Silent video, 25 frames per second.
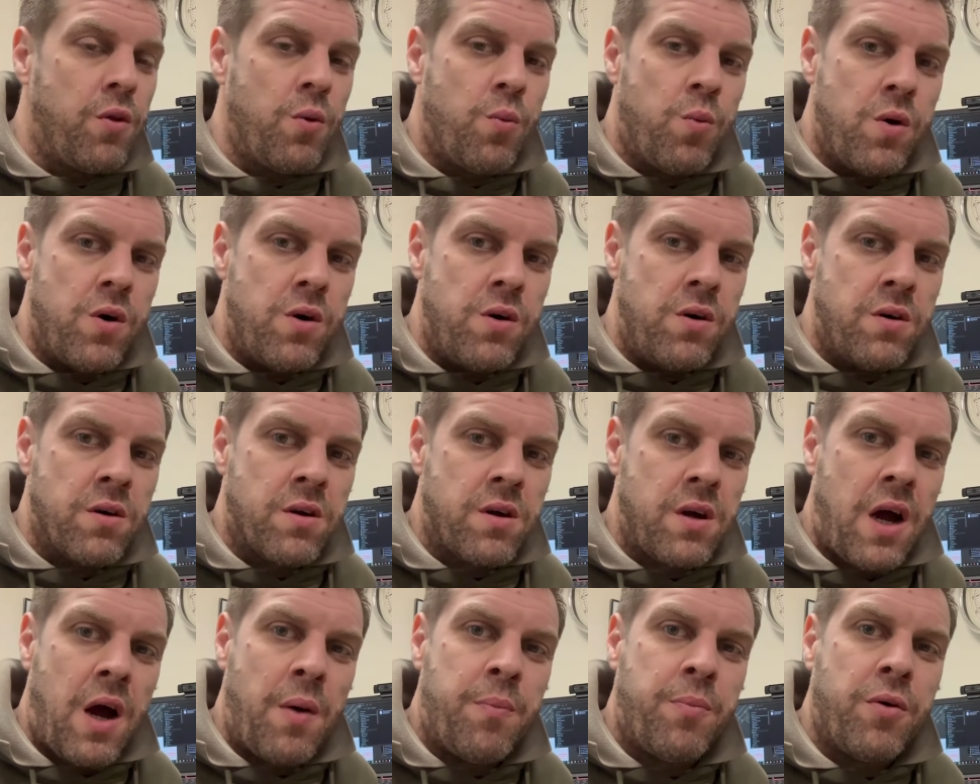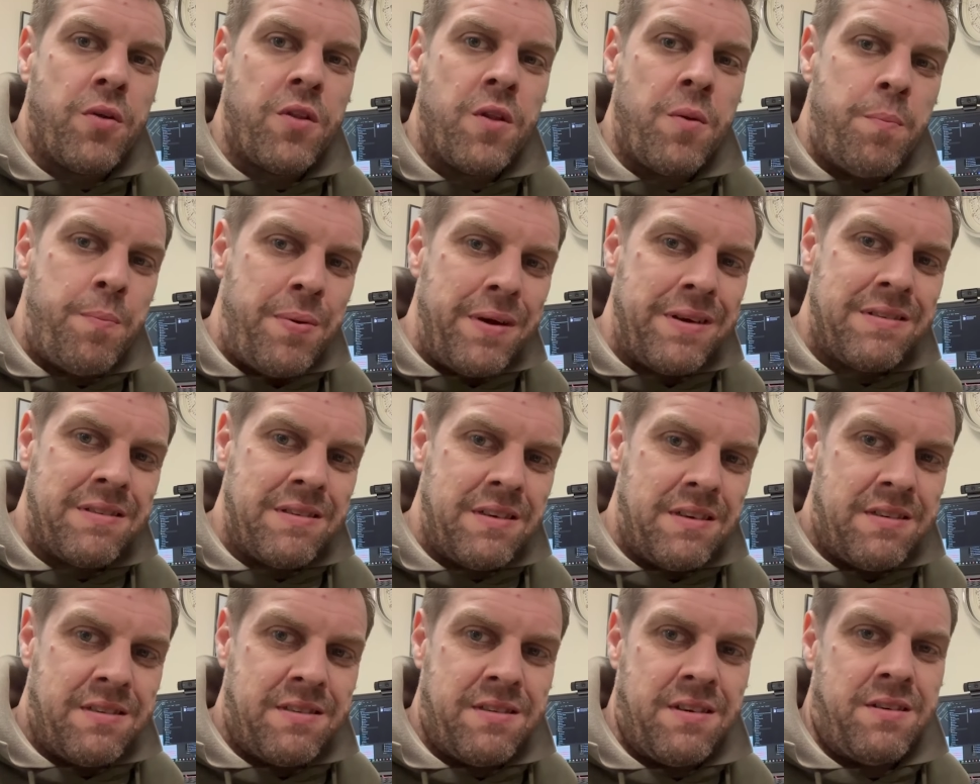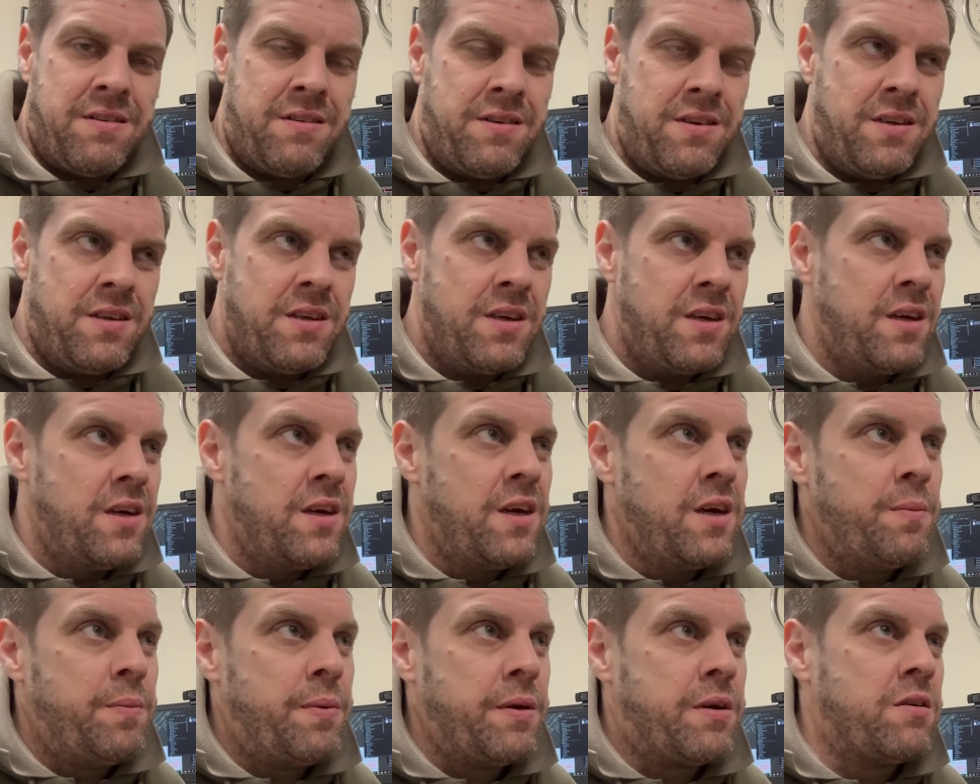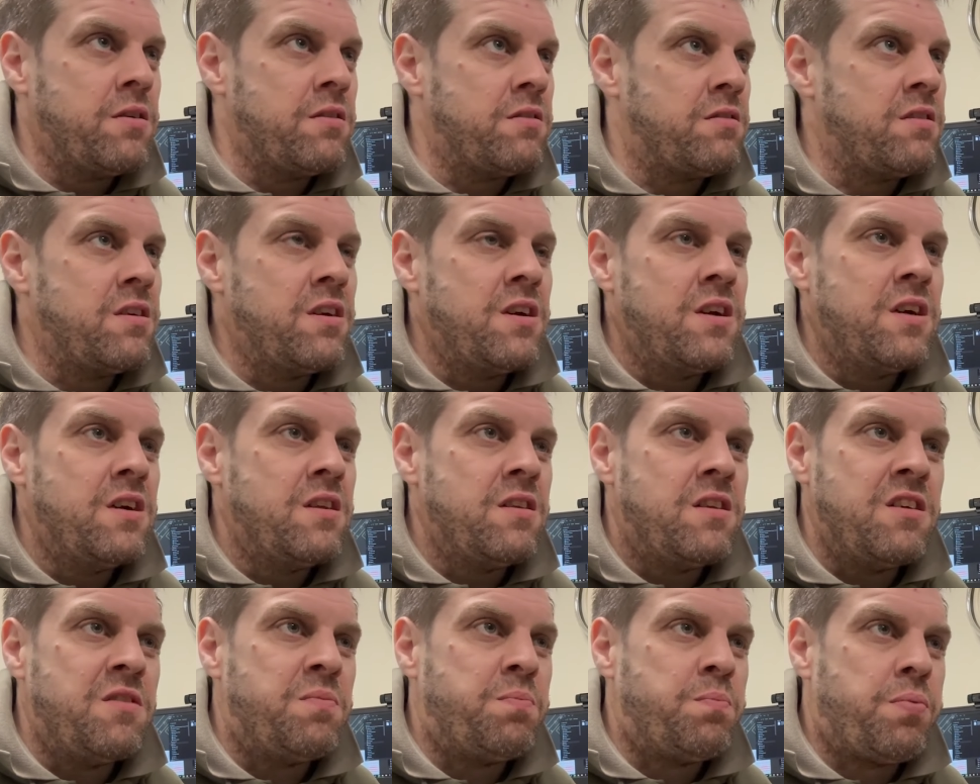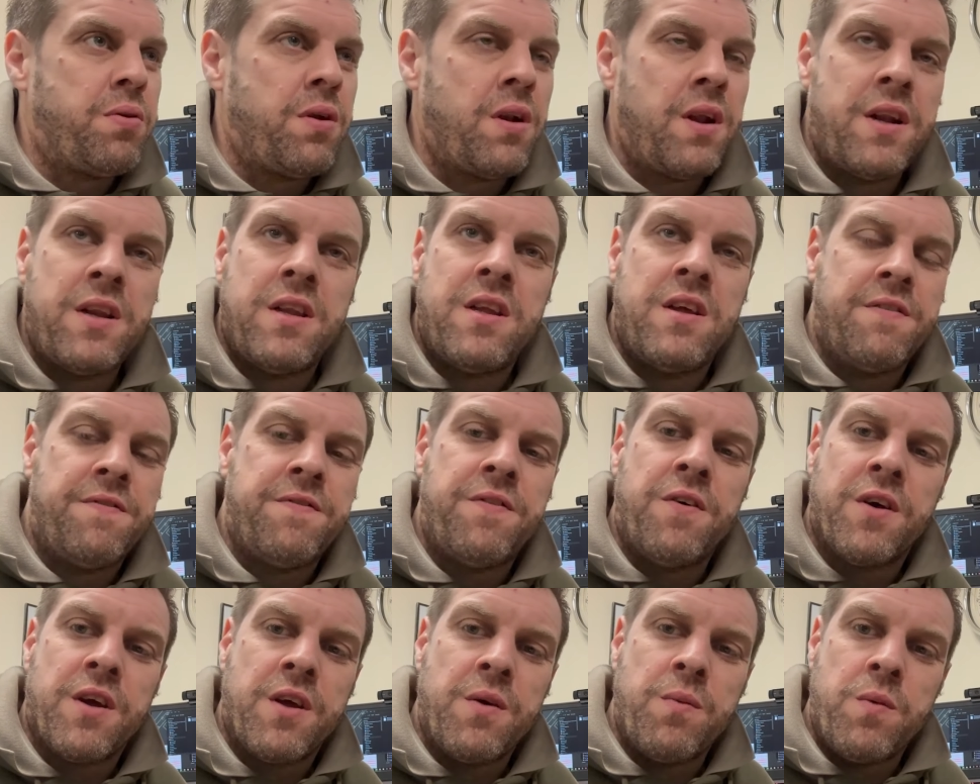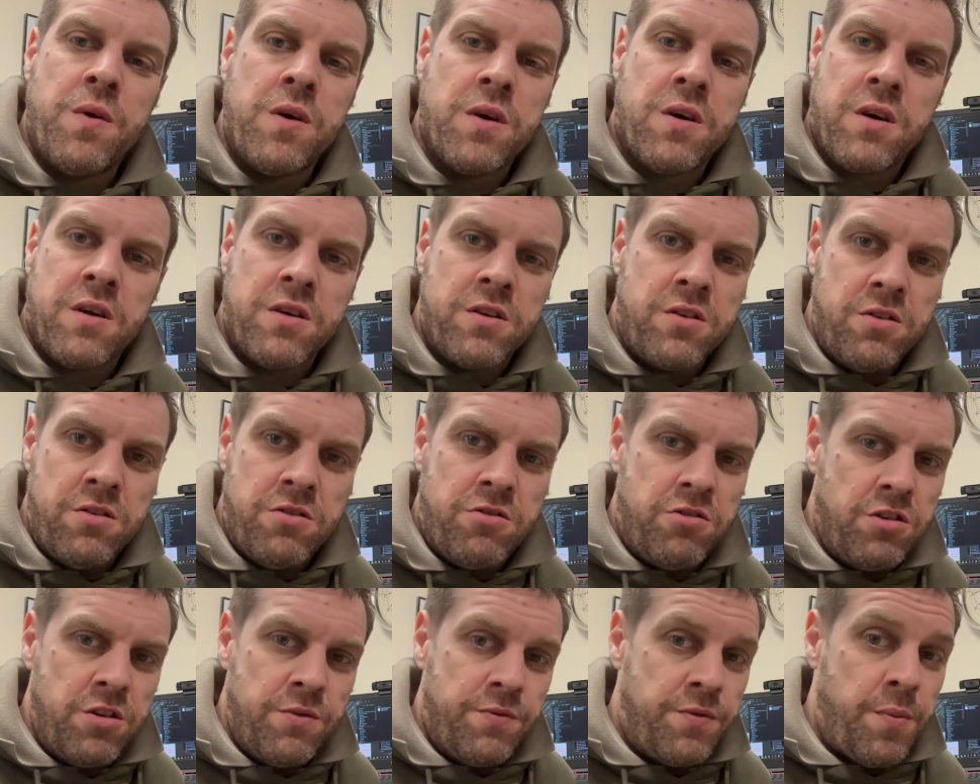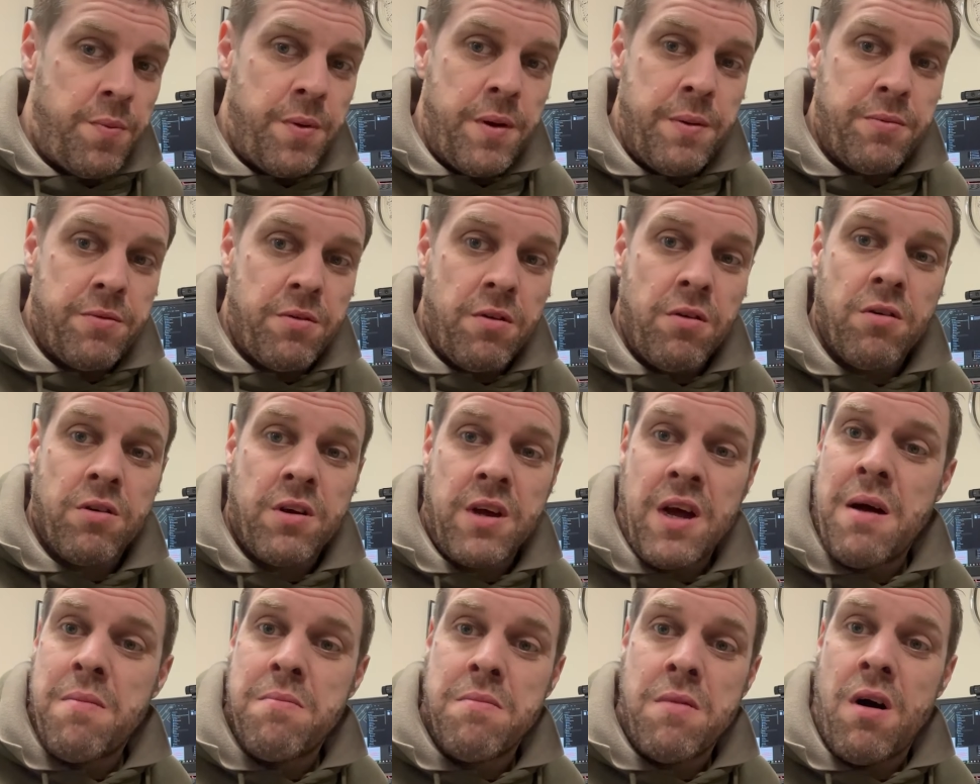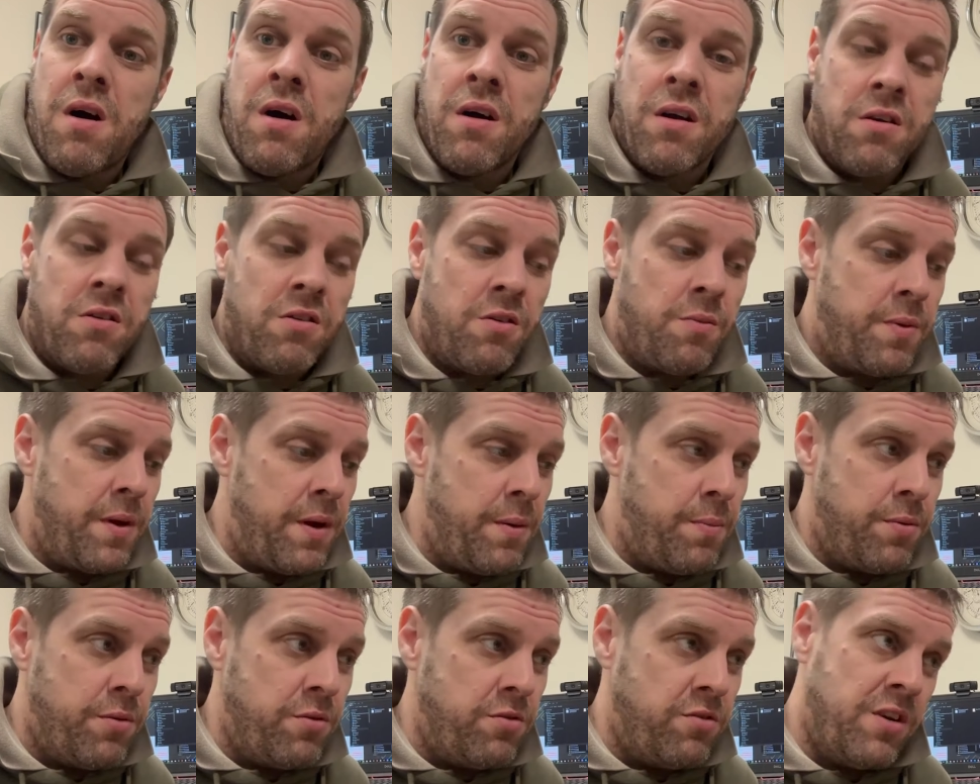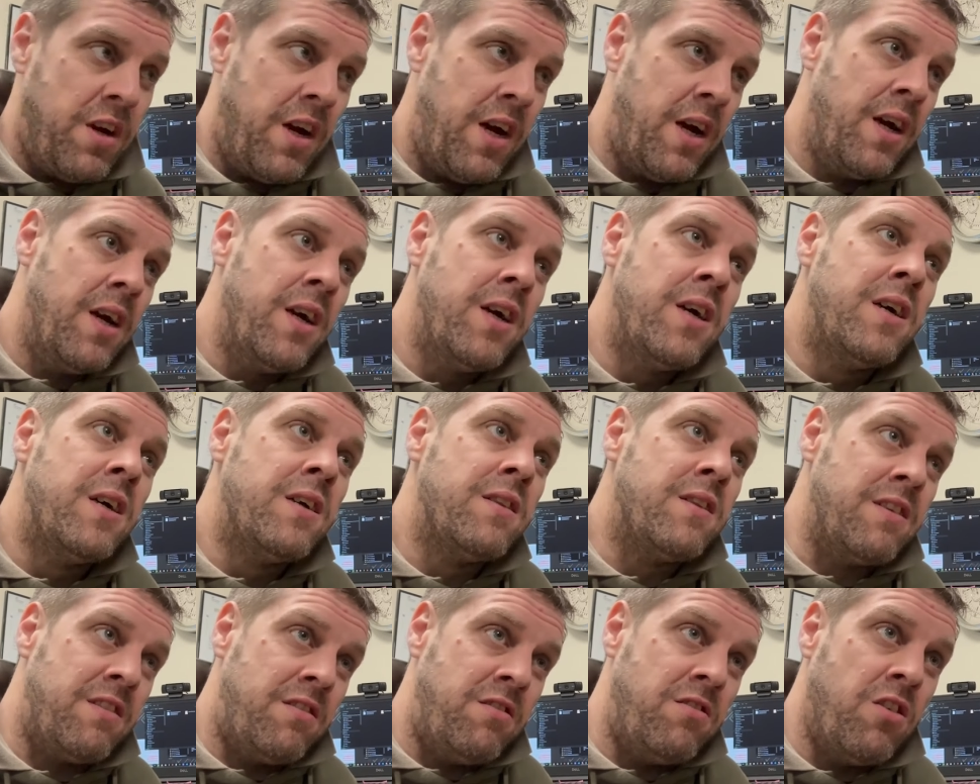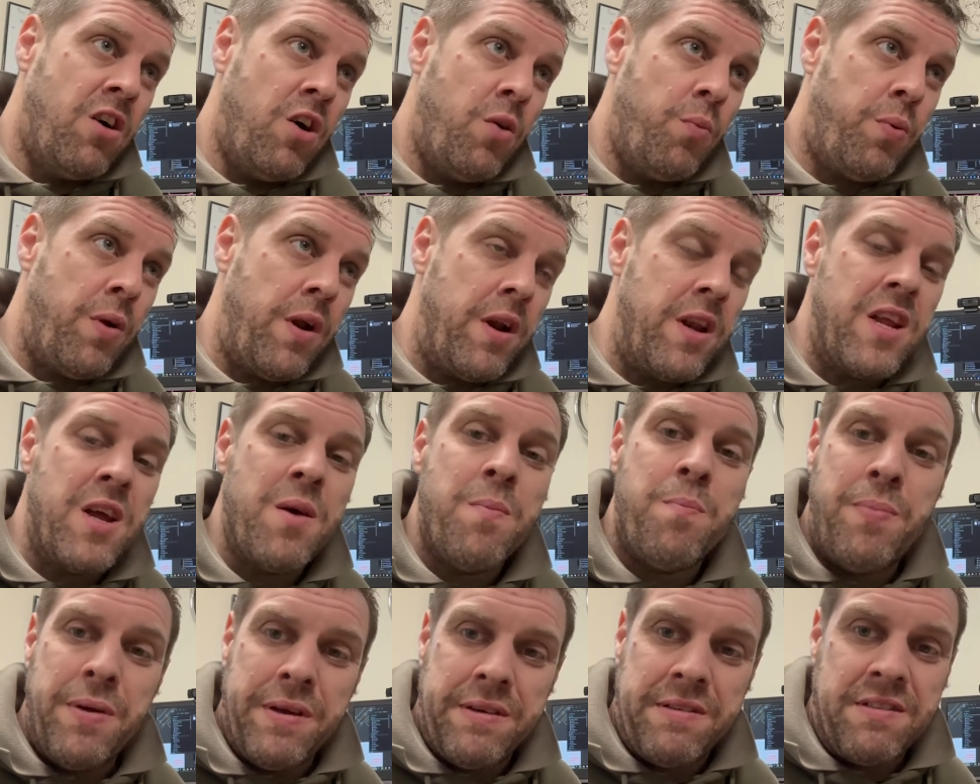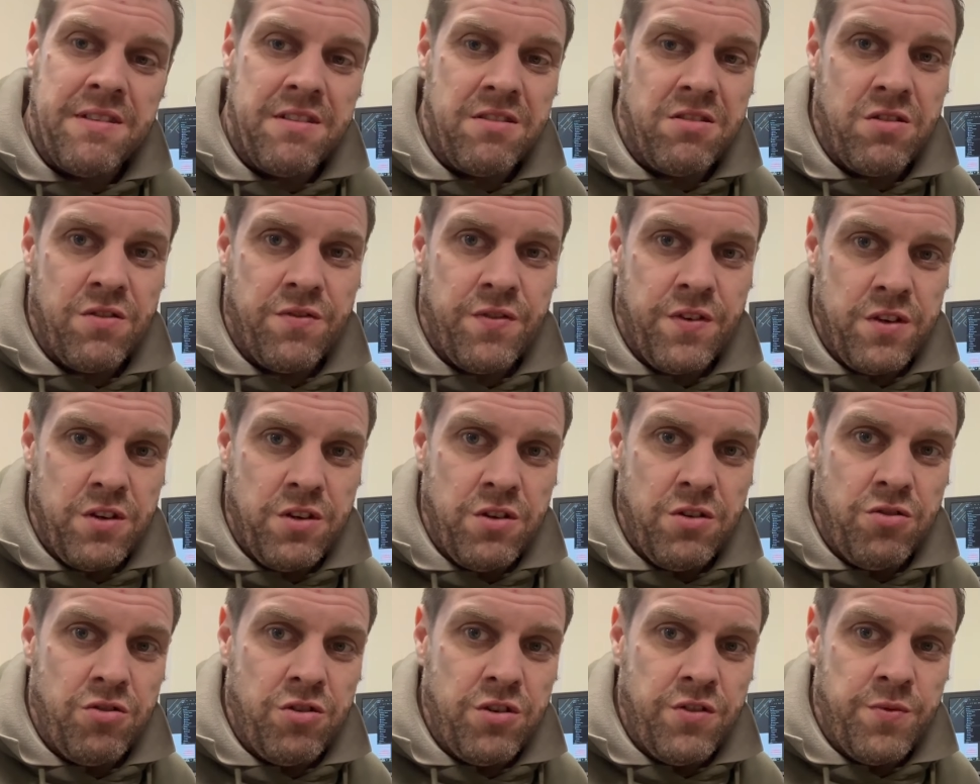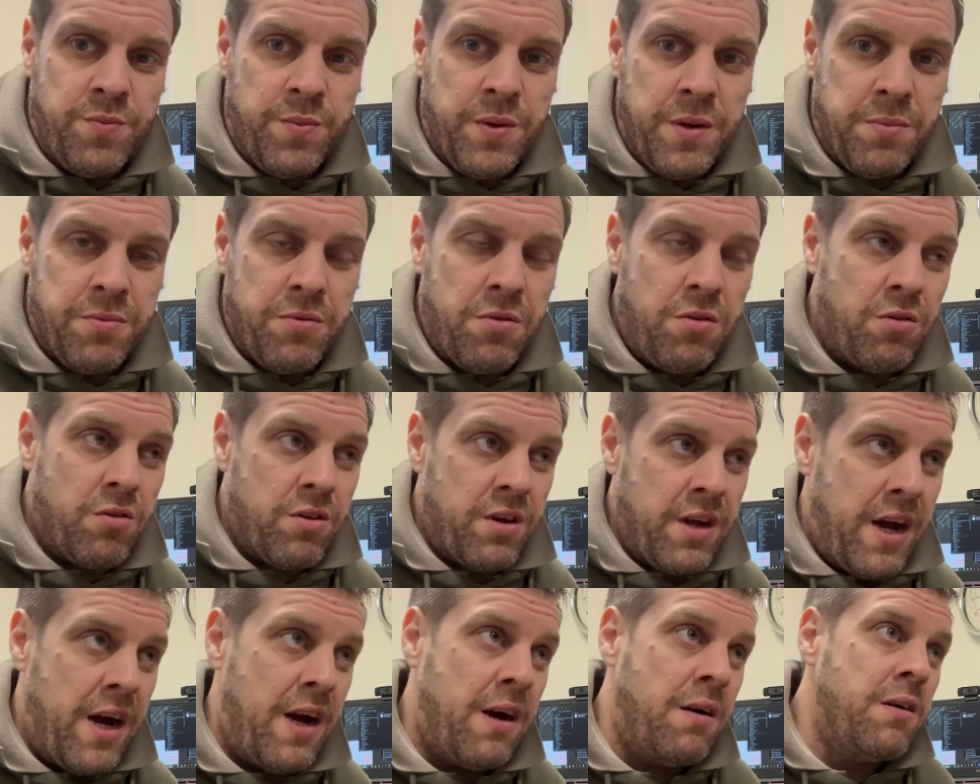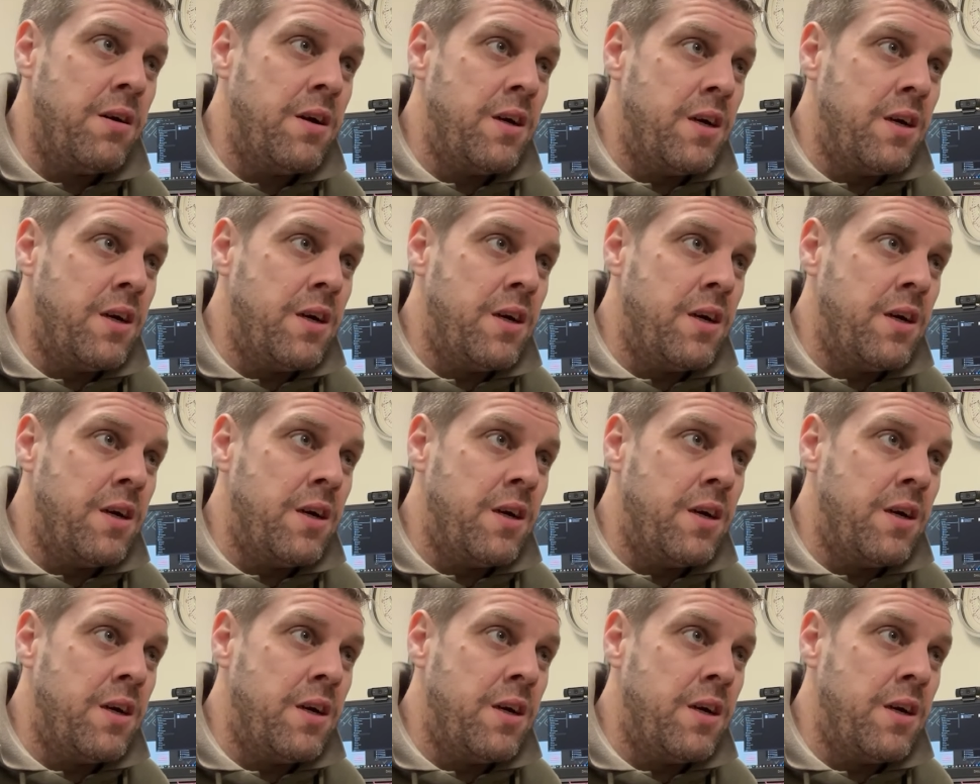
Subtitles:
the work, I put the business side, because there's plenty of fucking work on YouTube for people to look at, mine and other people's, yeah. There's not plenty of business stuff on YouTube for people to look at.